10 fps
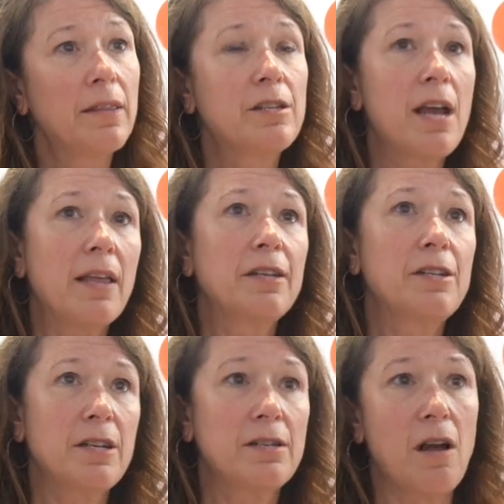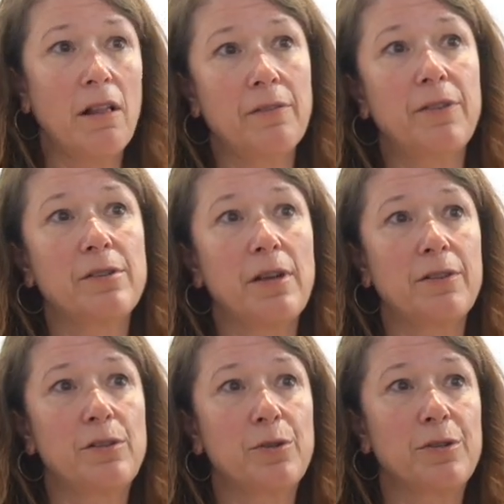The challenge is all of those
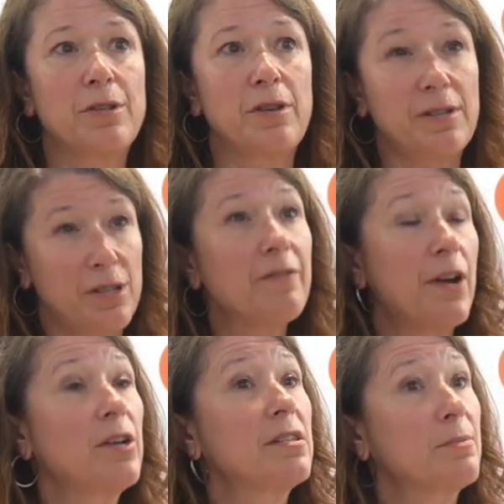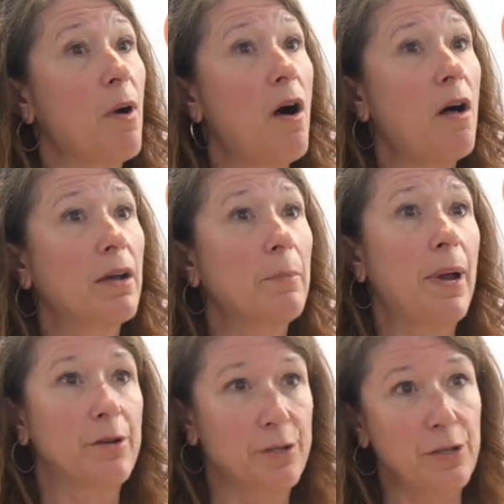other sources are still very small
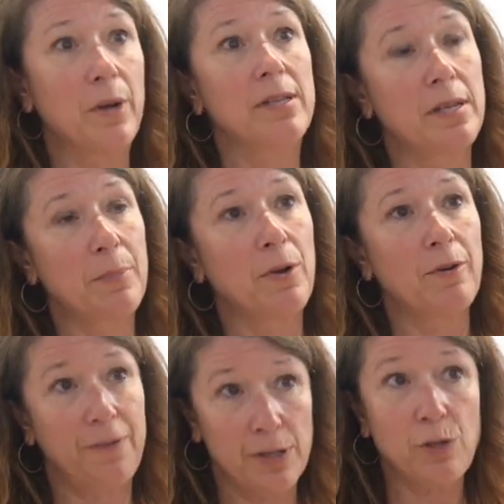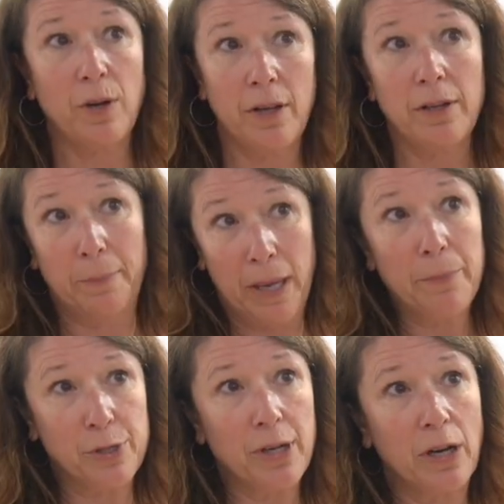compared to a typical fish oil, in
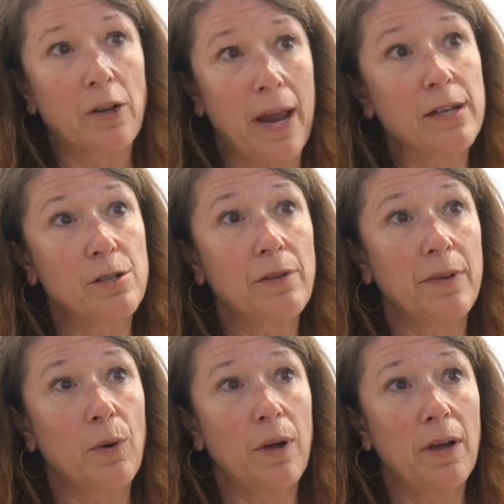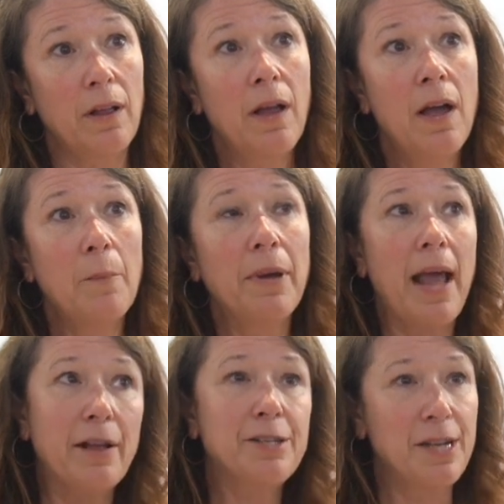particular anchovy oil. But
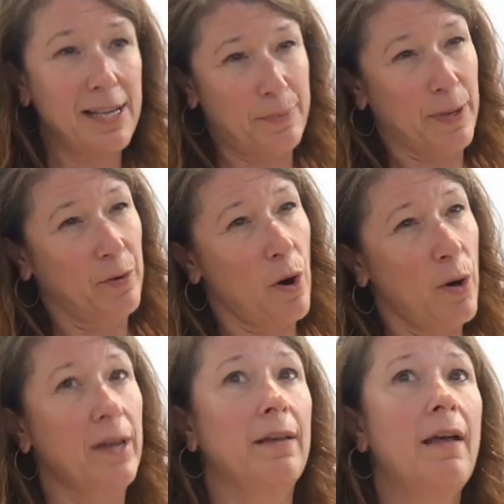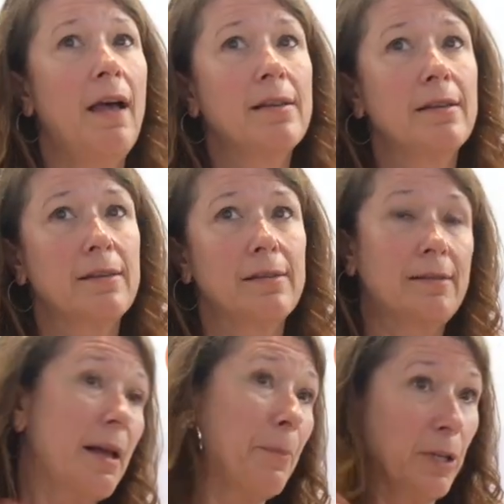algae has been growing
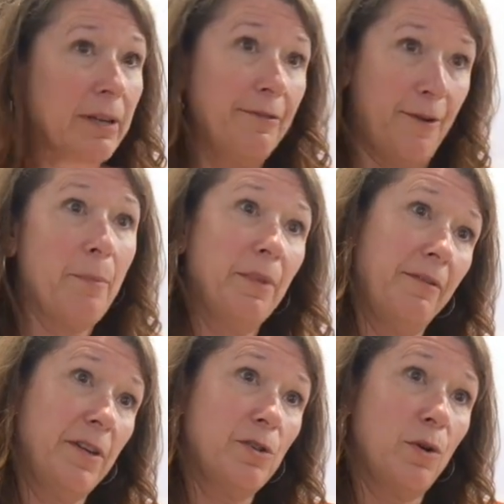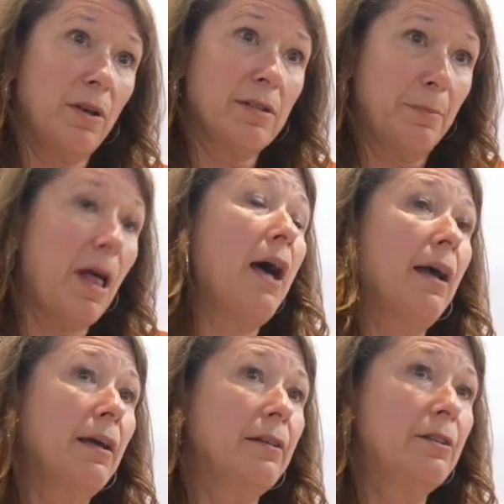separately from the fish oil
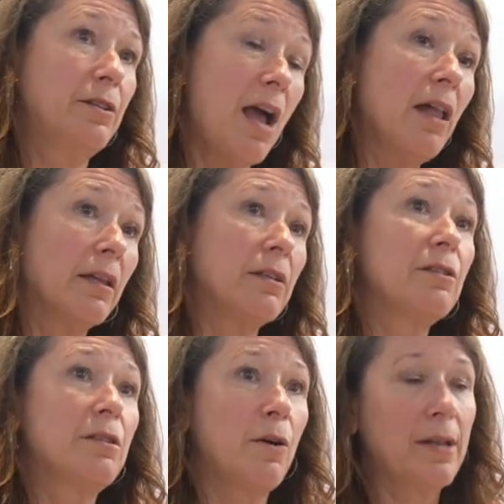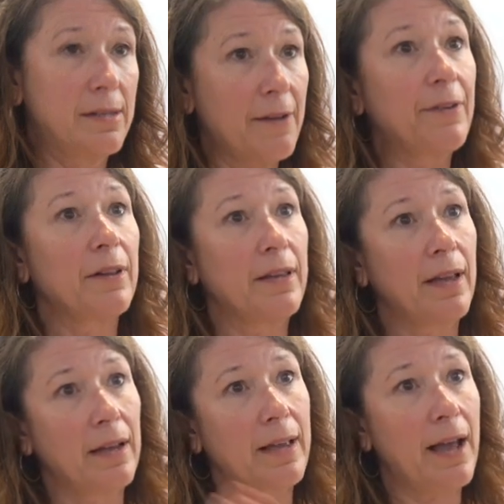supply challenge, so it's definitely
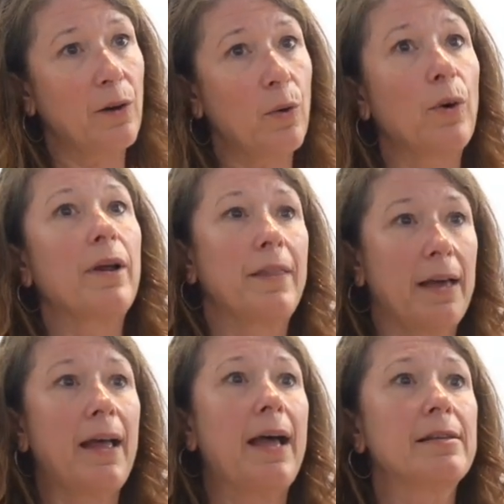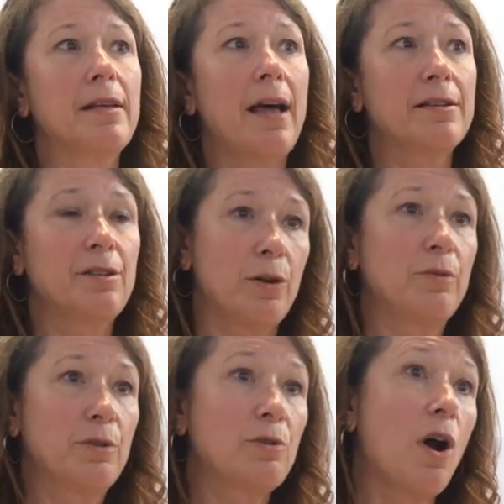a category that has shown
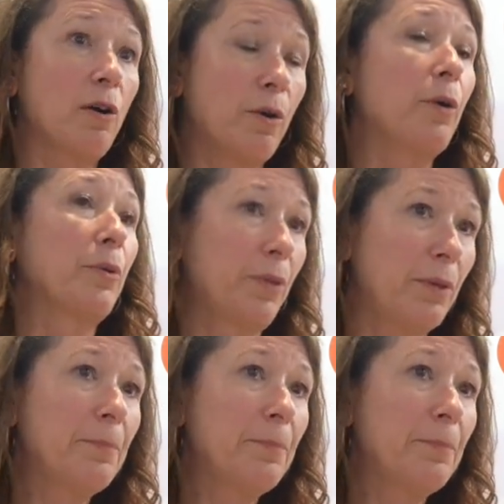strong growth.